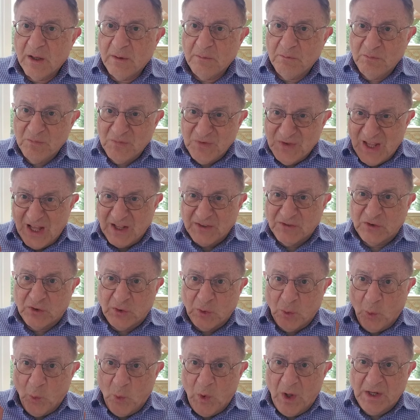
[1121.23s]

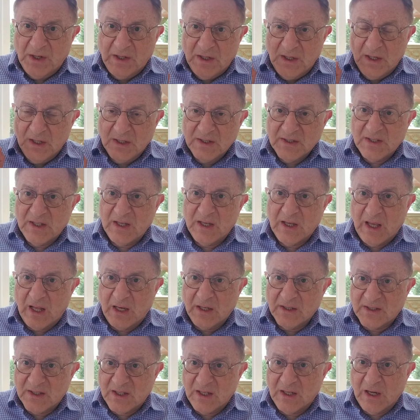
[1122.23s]
not one
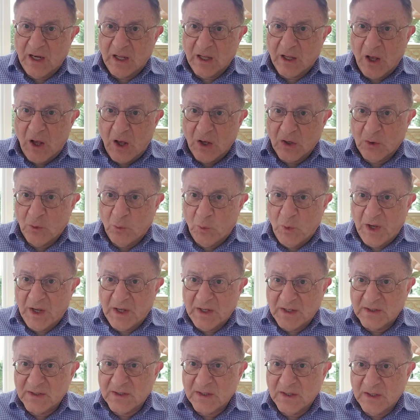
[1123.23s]
synagogue
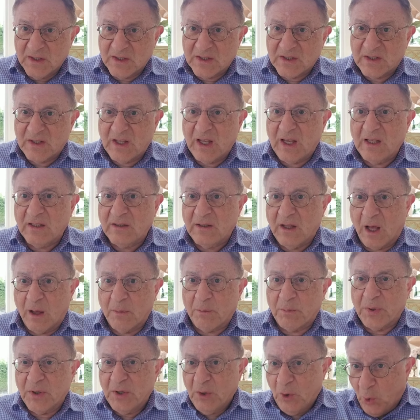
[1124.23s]
was stayed
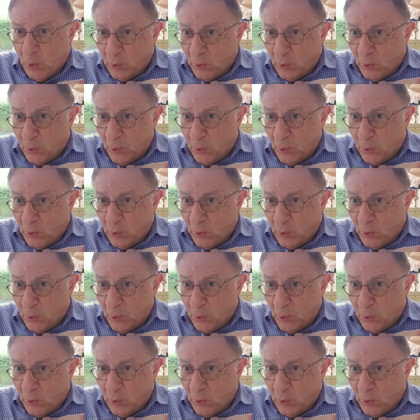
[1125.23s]
up.